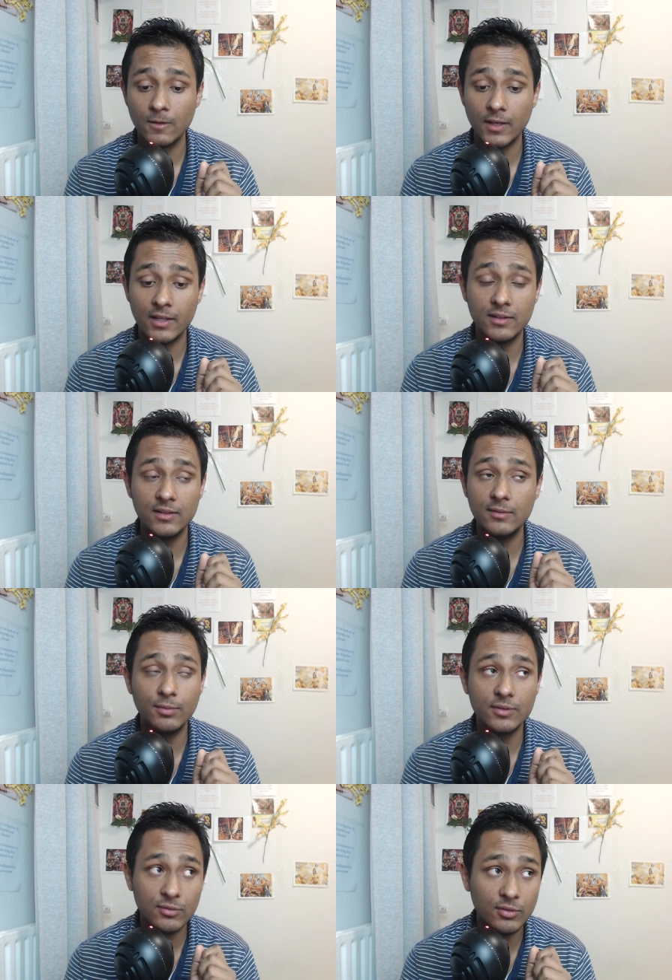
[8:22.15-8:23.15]
And then this
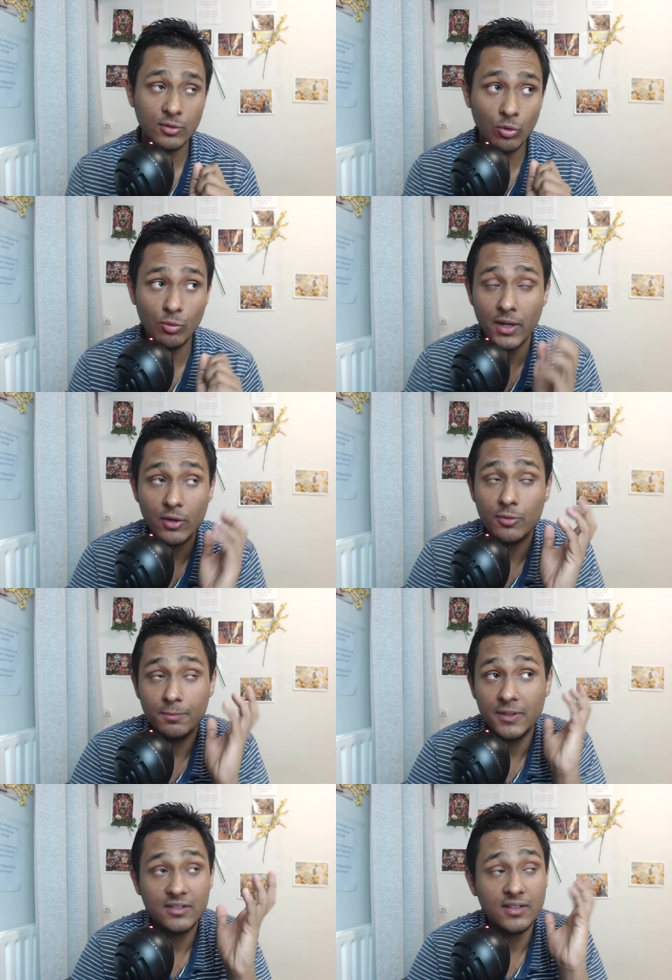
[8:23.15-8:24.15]
person was, oh my god,
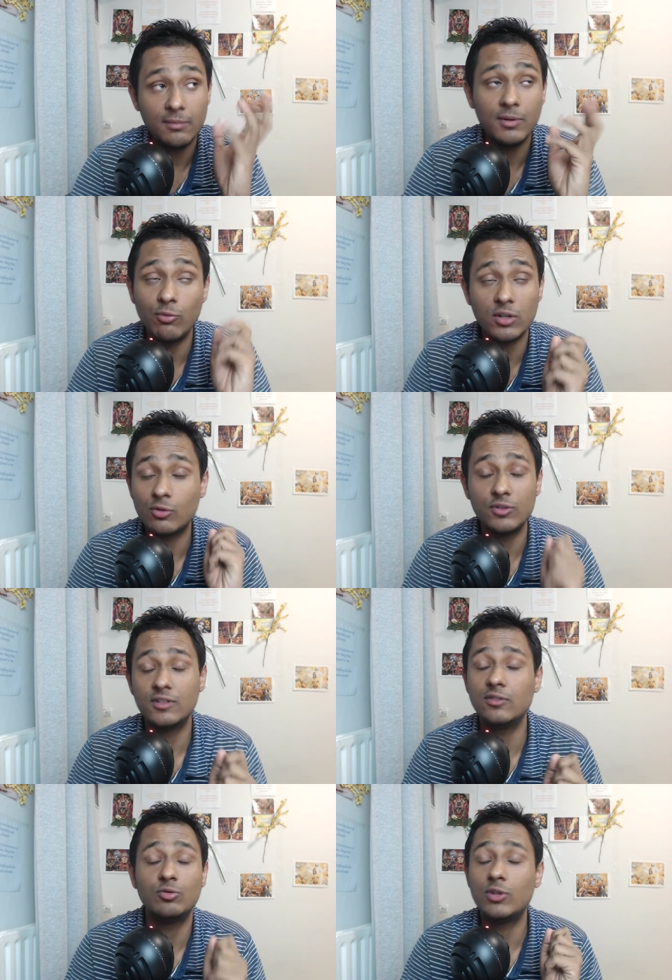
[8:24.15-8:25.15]
please tell me what
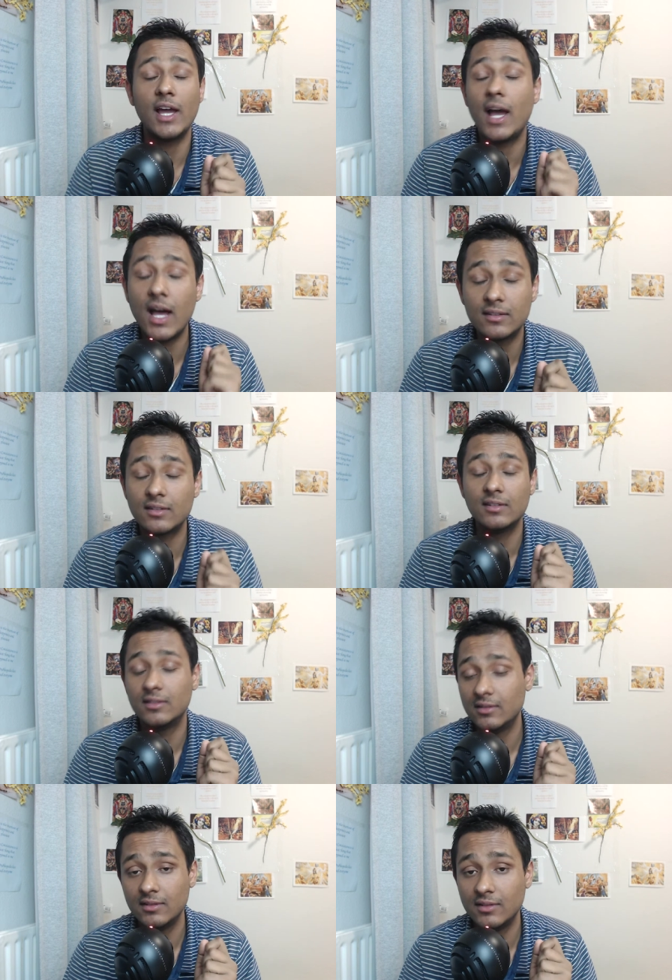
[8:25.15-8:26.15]
question should I ask?
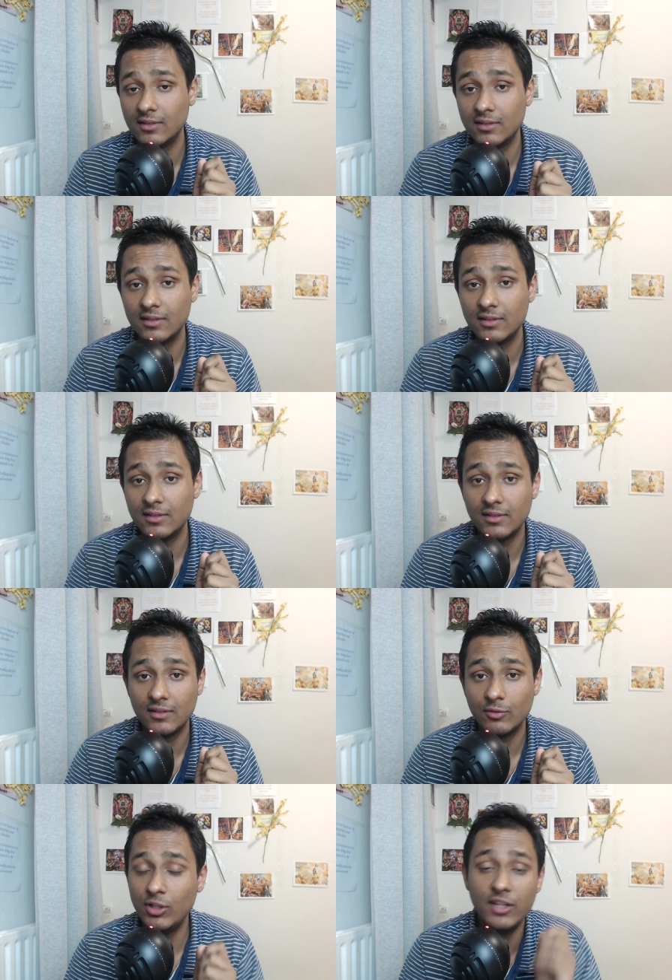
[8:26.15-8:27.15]

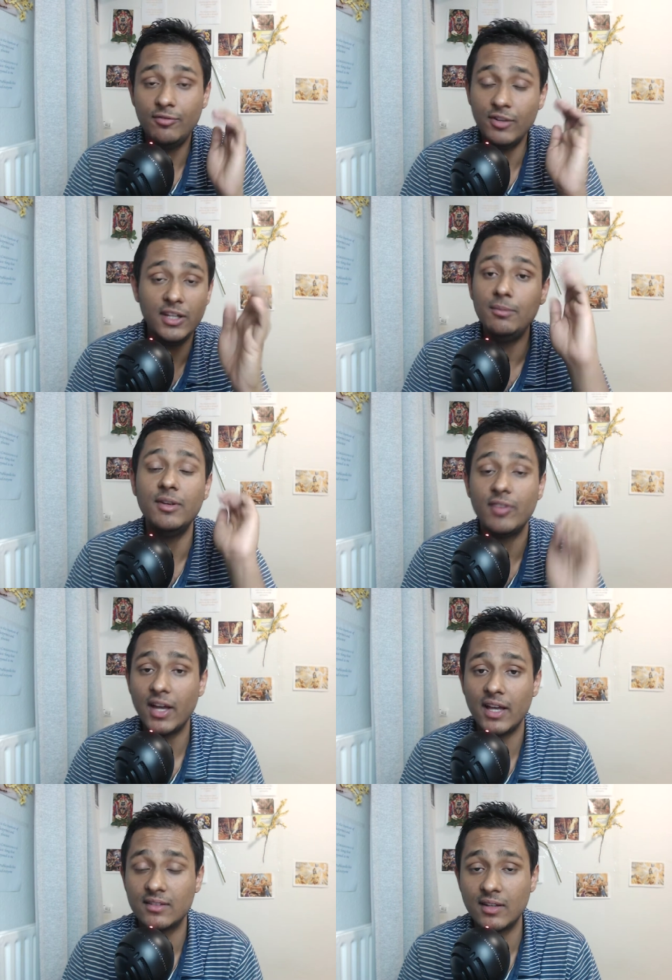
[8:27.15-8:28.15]
Will he free me if I
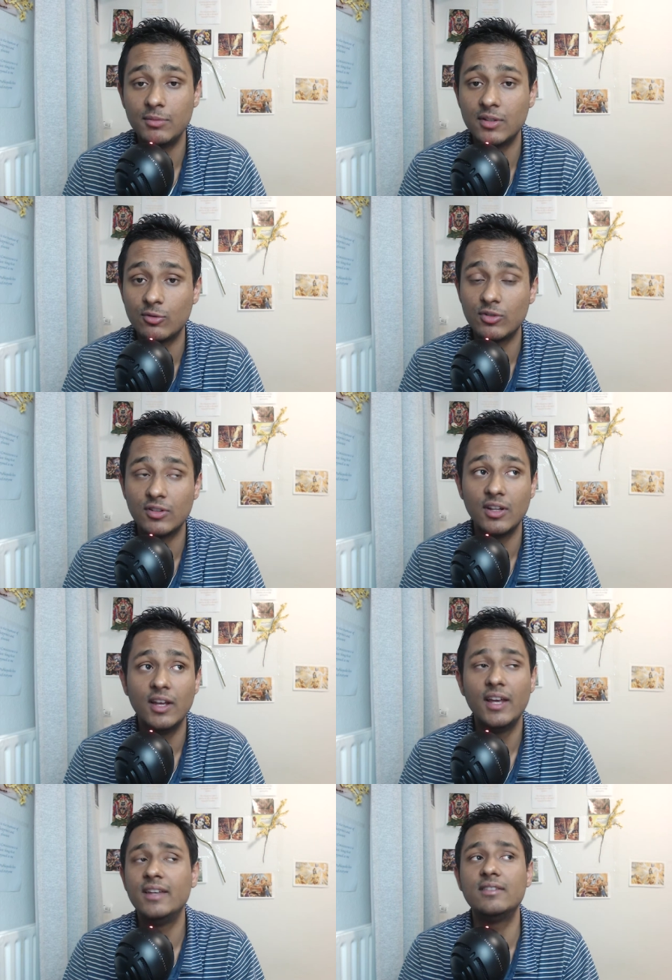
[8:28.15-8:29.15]
ask him this question?
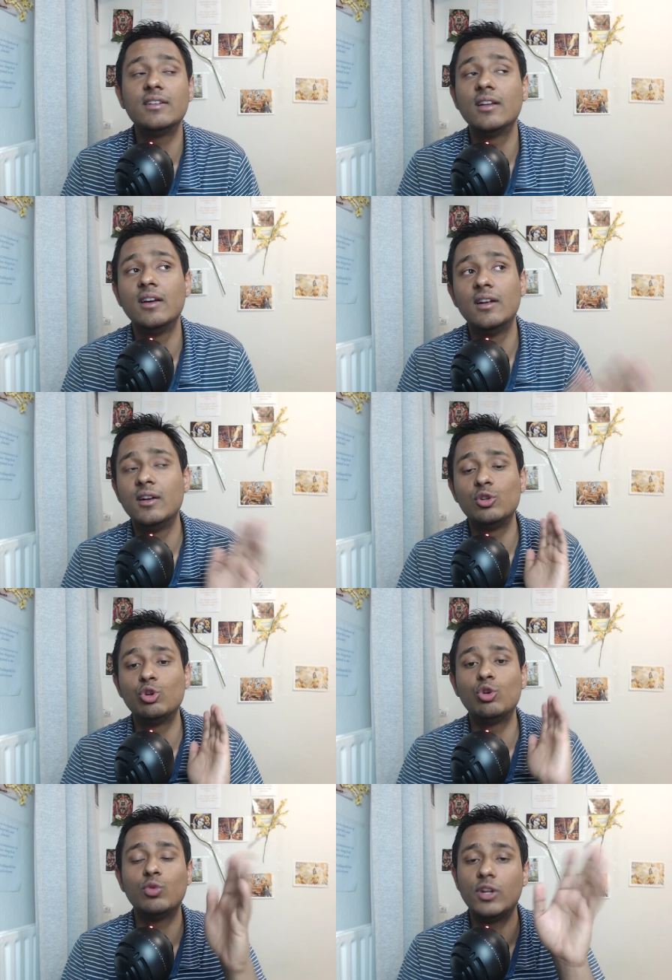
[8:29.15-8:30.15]
He said,
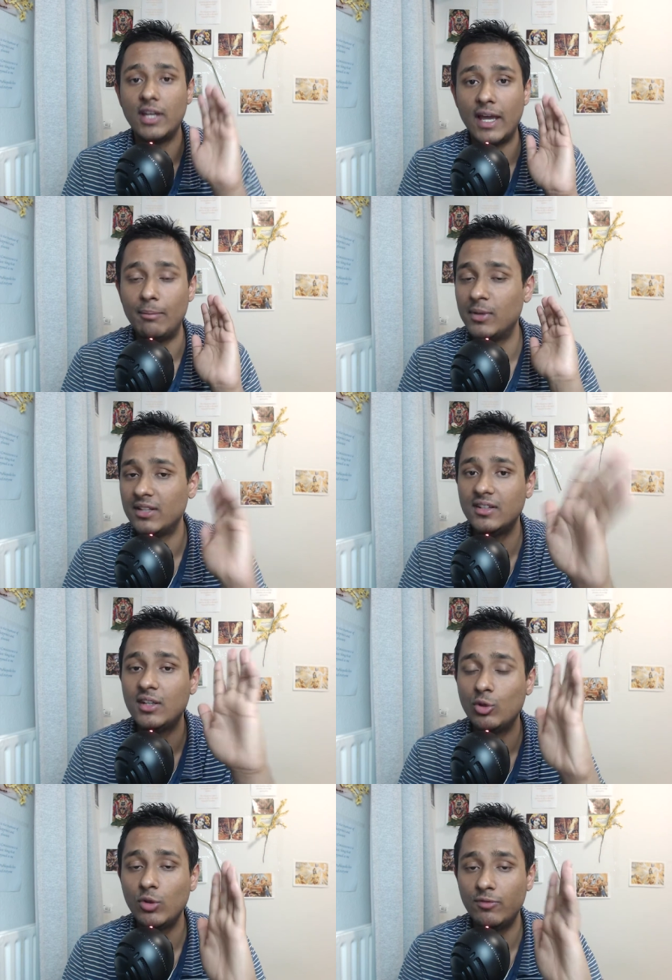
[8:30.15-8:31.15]
don't worry, I am blessing
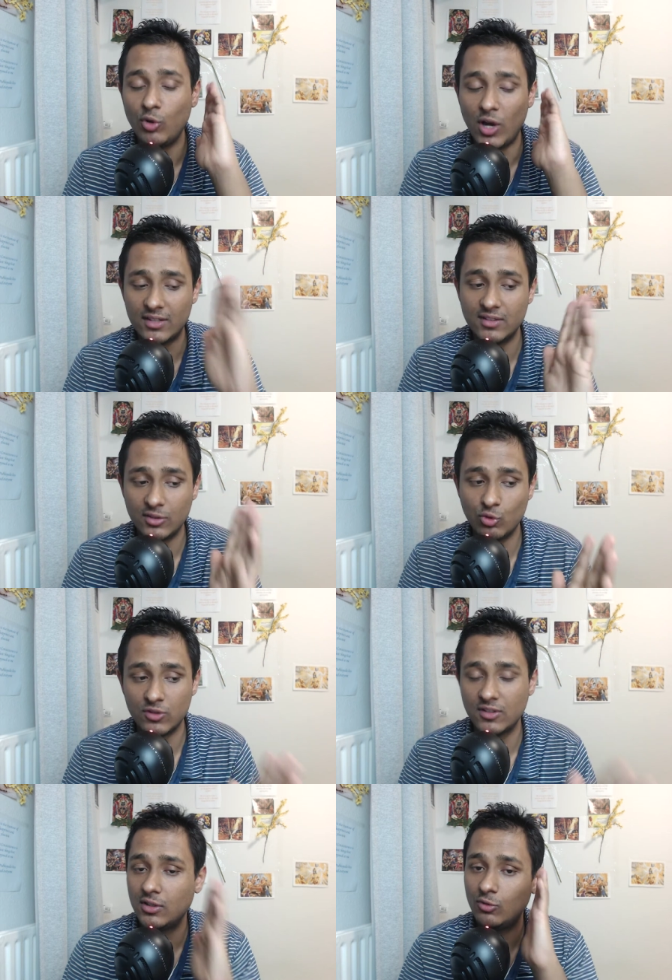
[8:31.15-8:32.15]
you. If you ask this
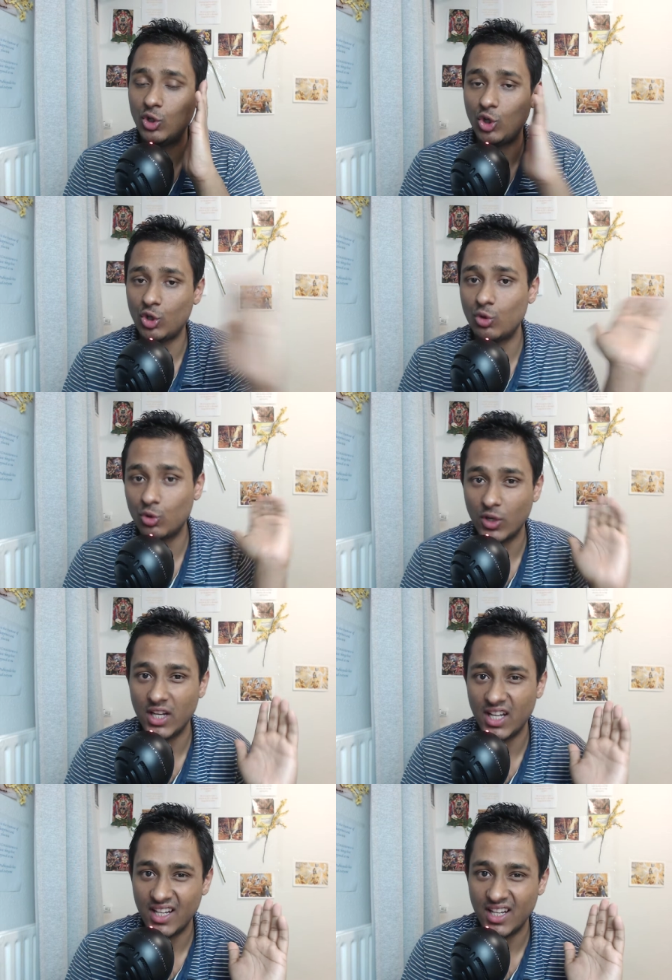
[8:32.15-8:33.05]
question, you will not go to hell.